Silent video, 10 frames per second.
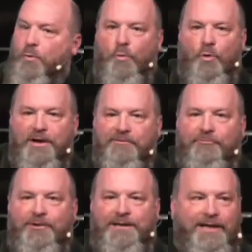What
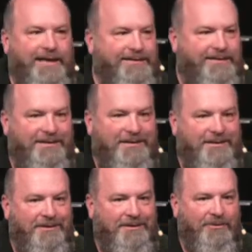if we did it
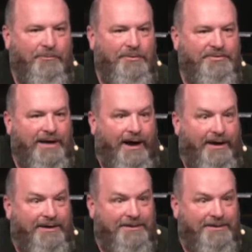with God?